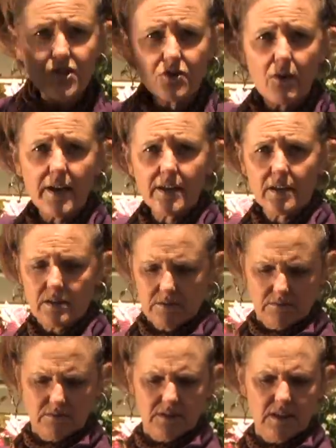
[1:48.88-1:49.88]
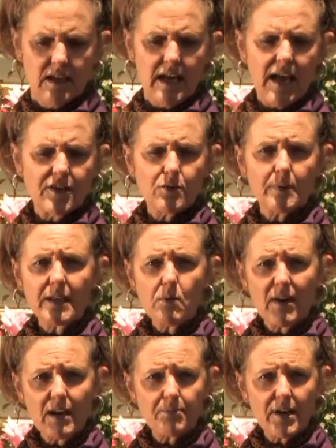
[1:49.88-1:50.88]
soil and you really
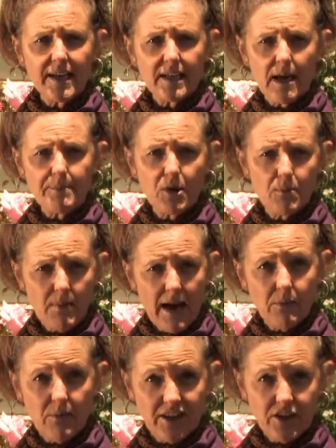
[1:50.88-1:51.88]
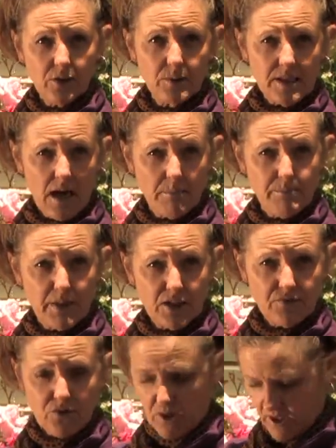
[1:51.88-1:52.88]
want to break it up you might want to use a
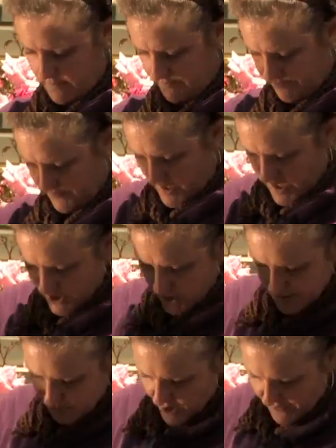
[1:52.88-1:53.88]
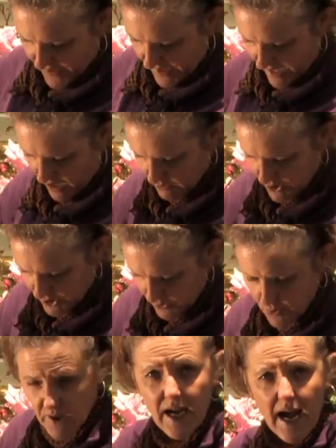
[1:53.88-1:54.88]
pitchfork just brought that out
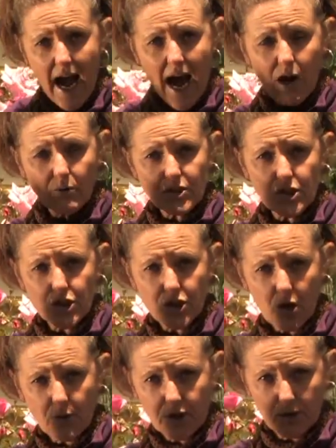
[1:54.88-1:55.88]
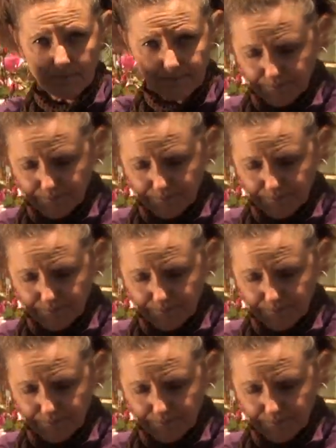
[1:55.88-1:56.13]
to out to show you